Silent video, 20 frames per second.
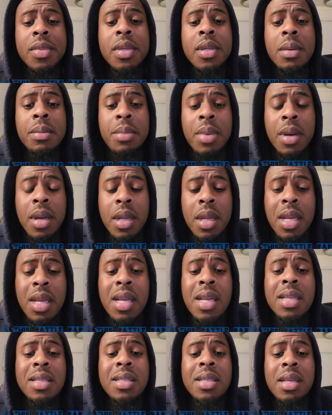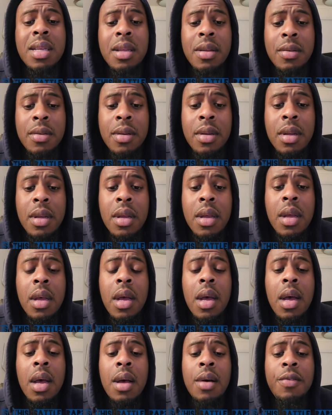But Easy,
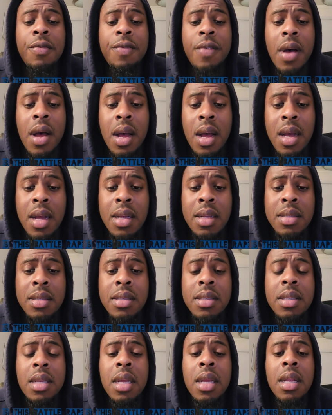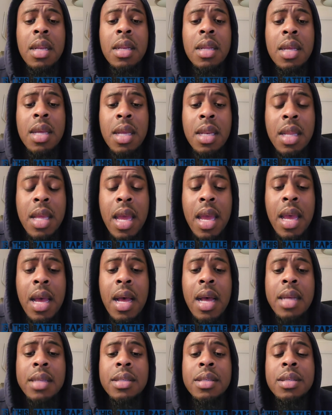Fonz, and Kid
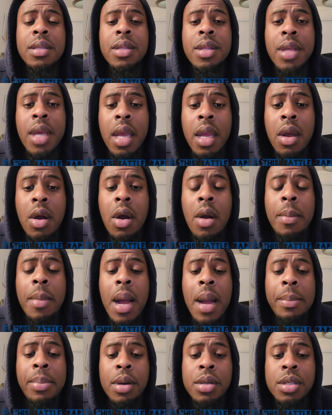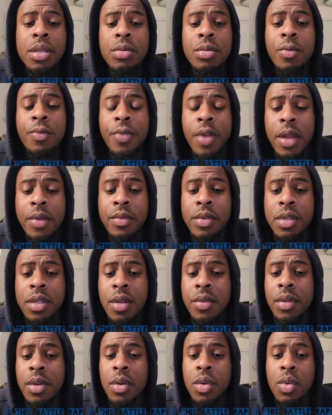Chaos, they are my personal favorites
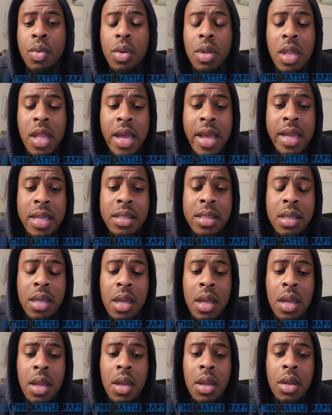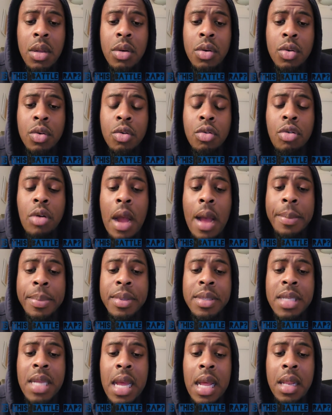of the new class, new crop
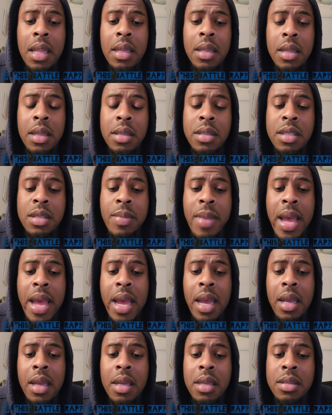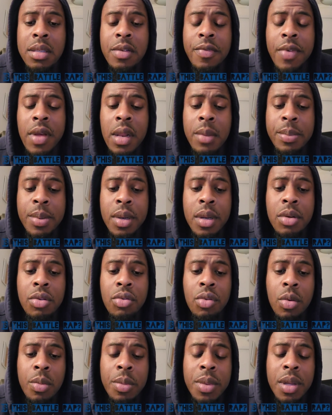of talent that Smack is developing and
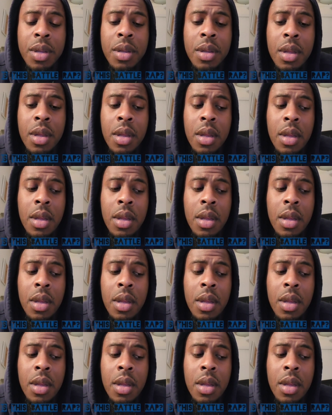grooming.